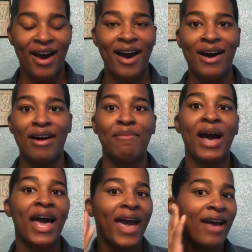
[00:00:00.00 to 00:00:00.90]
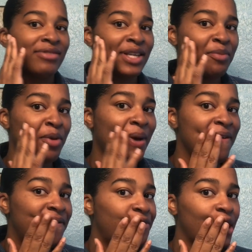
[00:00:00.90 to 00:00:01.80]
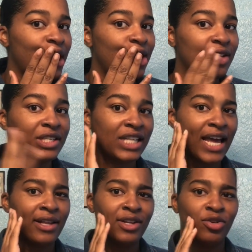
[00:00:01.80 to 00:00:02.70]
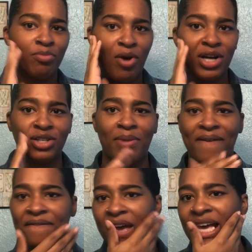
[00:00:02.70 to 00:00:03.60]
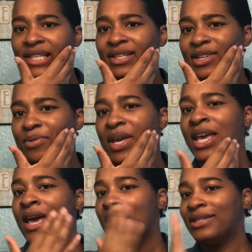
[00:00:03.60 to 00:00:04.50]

I have some on my face, like little marks on my face a little bit.